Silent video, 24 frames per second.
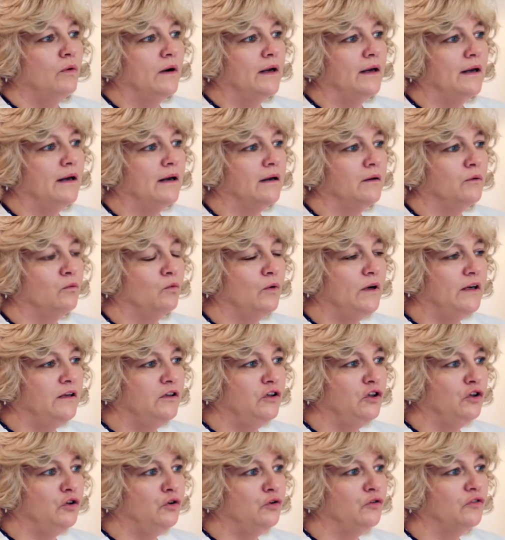When we
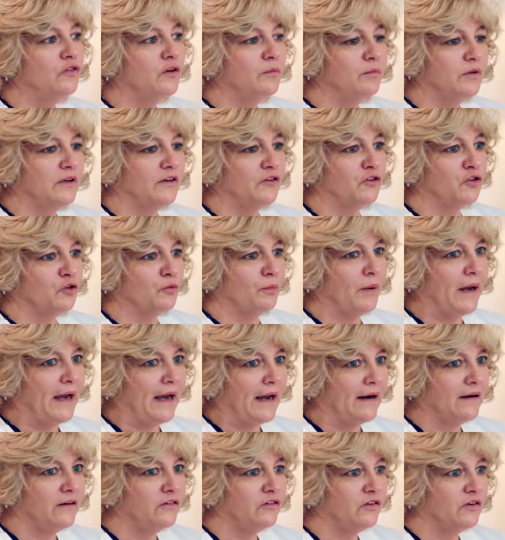used the blister
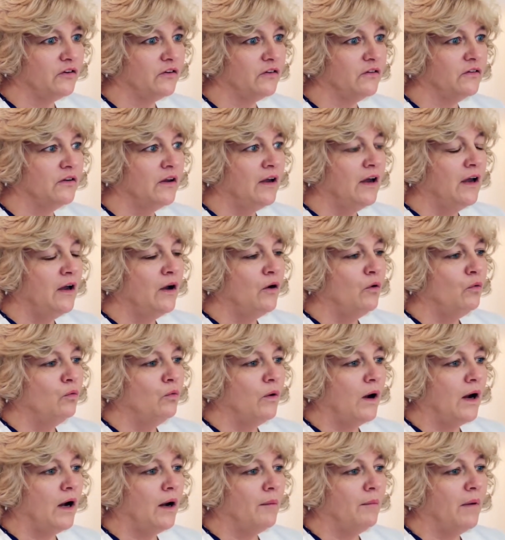packages,
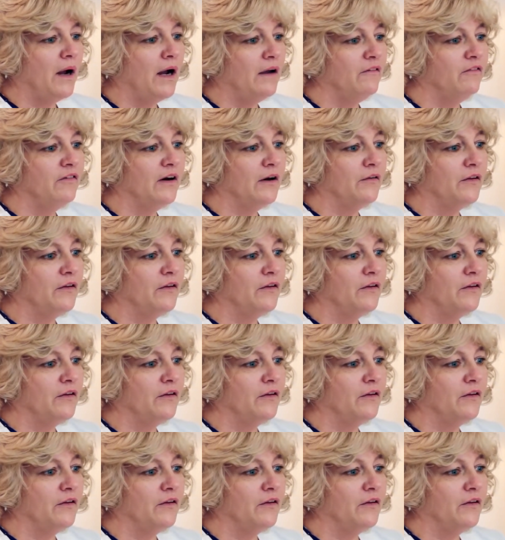I